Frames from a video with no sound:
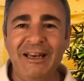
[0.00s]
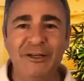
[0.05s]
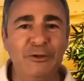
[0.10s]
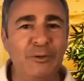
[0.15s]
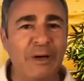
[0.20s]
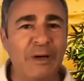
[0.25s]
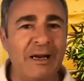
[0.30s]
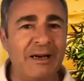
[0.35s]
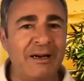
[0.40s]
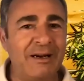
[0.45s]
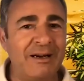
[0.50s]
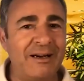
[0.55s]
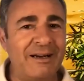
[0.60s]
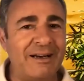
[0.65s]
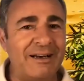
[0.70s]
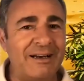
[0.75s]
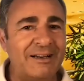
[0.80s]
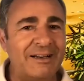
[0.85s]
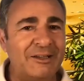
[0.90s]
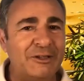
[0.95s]

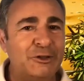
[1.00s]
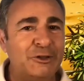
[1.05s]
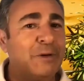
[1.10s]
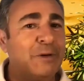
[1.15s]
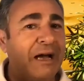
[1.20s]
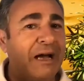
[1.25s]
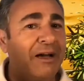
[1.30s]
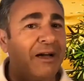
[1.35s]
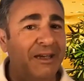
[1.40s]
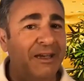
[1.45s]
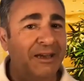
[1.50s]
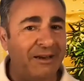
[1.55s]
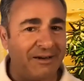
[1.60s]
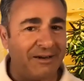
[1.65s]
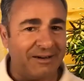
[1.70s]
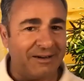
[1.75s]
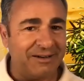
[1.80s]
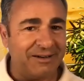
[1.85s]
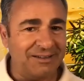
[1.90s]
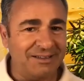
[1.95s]
you can
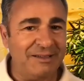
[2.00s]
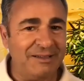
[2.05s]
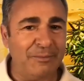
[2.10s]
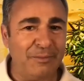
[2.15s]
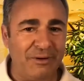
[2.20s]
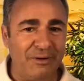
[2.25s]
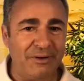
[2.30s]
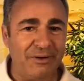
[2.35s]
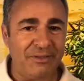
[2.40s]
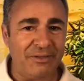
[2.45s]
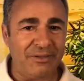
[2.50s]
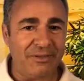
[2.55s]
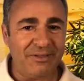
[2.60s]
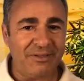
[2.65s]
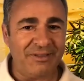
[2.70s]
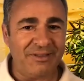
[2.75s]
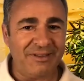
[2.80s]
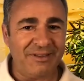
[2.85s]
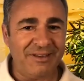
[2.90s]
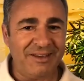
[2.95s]
hear the bird.
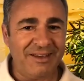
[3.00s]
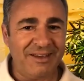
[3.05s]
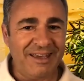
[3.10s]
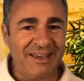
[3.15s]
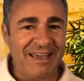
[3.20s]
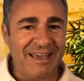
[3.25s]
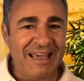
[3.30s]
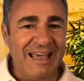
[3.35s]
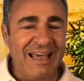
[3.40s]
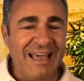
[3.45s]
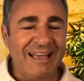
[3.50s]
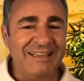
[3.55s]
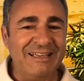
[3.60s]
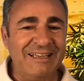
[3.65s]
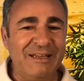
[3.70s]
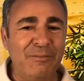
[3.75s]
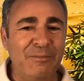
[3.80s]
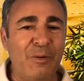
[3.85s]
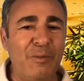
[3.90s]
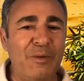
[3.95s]

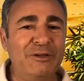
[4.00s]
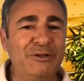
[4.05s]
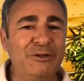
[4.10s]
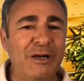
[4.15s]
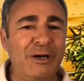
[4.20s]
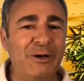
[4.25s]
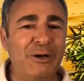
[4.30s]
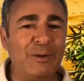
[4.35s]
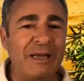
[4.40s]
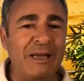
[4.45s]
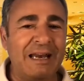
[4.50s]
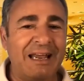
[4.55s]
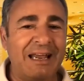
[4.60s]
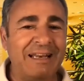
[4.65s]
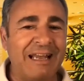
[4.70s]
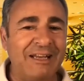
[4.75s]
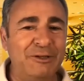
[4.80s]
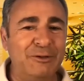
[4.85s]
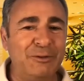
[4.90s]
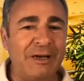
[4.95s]
The moment you are looking at it,
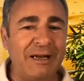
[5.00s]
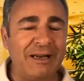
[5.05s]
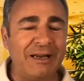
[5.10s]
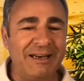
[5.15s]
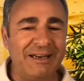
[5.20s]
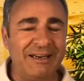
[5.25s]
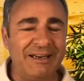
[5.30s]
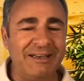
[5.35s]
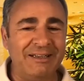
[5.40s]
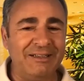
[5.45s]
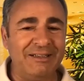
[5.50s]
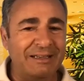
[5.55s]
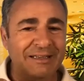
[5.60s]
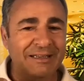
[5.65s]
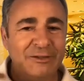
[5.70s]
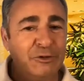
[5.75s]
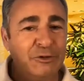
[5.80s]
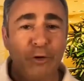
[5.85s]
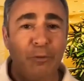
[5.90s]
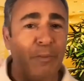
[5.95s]
and
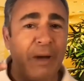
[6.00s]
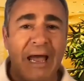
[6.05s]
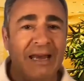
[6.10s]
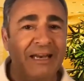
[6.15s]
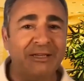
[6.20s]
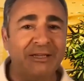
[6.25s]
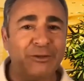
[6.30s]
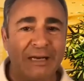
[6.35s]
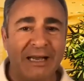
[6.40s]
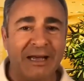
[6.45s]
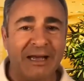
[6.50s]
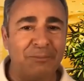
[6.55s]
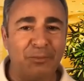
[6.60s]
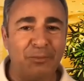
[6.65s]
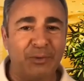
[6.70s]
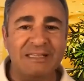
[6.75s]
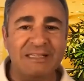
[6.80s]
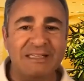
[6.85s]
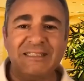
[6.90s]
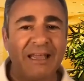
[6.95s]
your mind is gonna
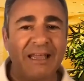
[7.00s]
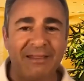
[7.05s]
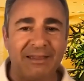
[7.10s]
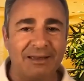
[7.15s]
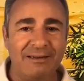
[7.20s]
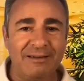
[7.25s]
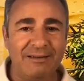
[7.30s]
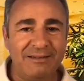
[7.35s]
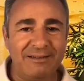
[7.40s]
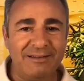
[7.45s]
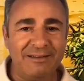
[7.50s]
bring something.